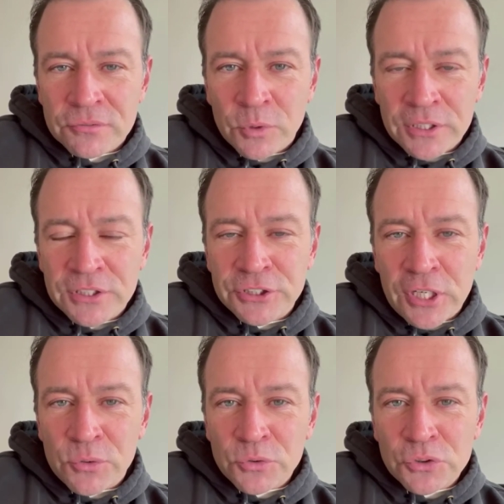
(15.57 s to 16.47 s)
One is a
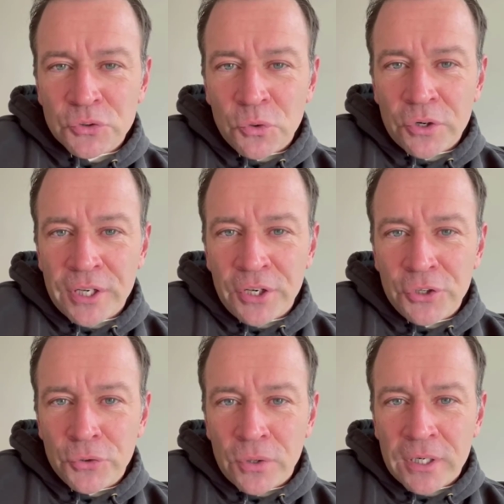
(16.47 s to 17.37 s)
general store in New
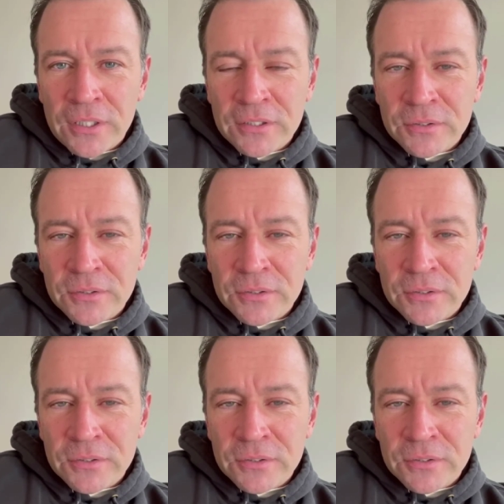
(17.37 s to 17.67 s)
York